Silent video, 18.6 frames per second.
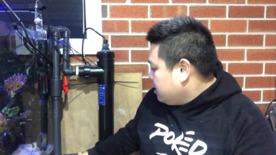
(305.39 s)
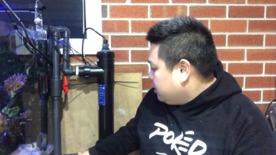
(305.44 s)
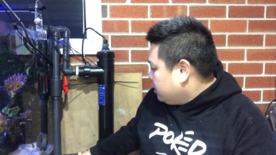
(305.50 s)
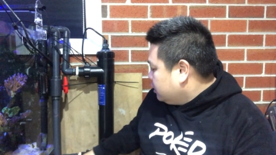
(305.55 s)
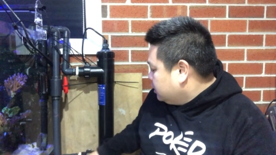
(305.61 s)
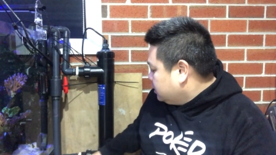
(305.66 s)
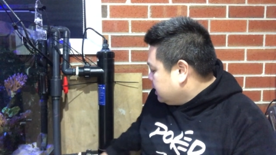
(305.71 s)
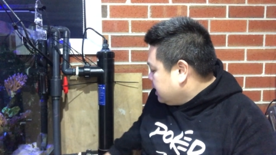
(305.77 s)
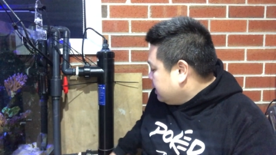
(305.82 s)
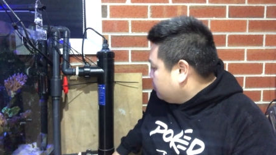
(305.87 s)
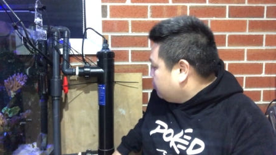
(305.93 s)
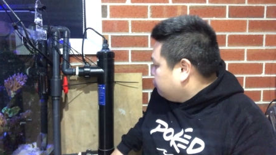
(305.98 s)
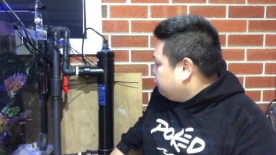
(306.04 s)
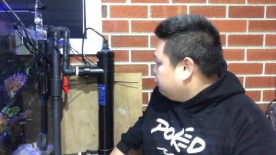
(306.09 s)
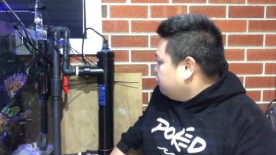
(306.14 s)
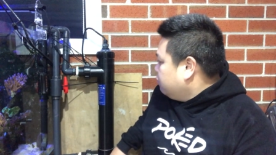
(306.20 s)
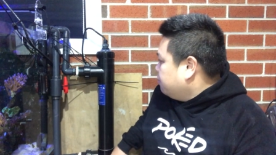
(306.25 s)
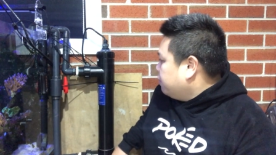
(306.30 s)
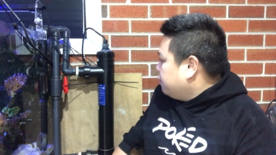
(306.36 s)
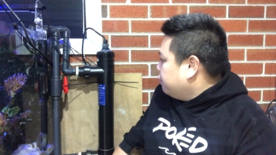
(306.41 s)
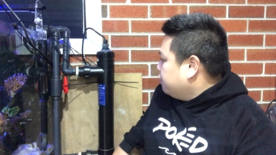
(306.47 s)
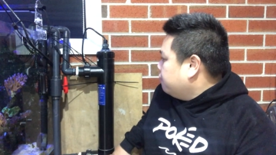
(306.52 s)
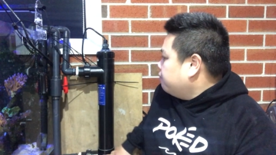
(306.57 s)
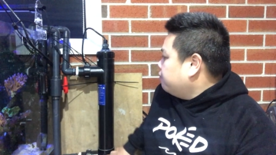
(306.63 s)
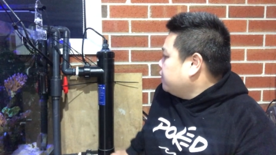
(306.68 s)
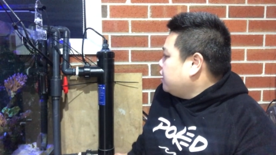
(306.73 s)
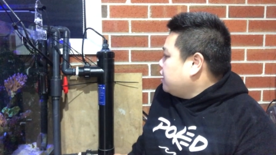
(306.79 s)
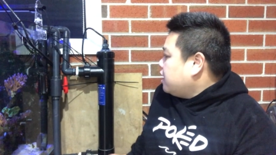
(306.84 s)
Goes out through the
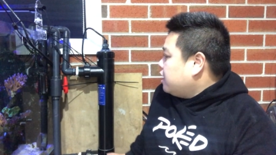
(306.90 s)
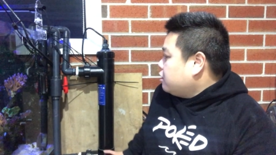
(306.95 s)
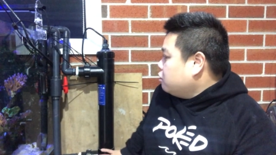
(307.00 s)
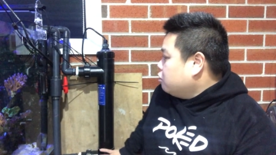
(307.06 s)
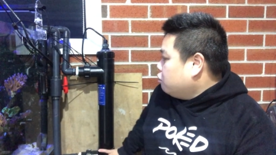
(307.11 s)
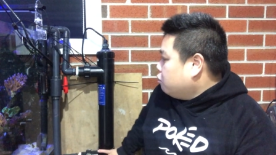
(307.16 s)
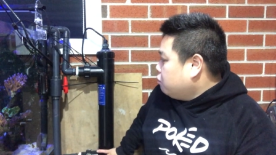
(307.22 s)
bottom, and you